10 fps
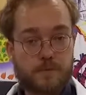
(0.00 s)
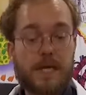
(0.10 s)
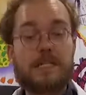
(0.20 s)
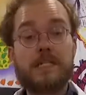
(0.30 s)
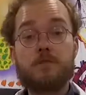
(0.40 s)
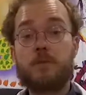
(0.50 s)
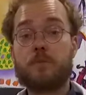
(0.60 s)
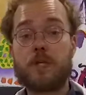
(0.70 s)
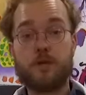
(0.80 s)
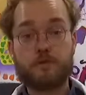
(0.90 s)
and these will
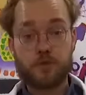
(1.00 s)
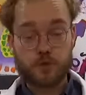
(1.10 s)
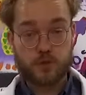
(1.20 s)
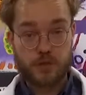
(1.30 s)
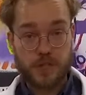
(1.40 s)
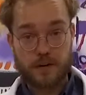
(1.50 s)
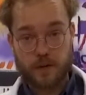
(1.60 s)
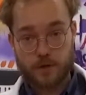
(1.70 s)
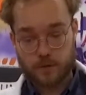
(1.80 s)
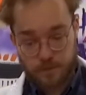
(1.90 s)
be your future
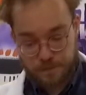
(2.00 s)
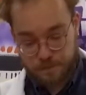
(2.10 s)
scenarios.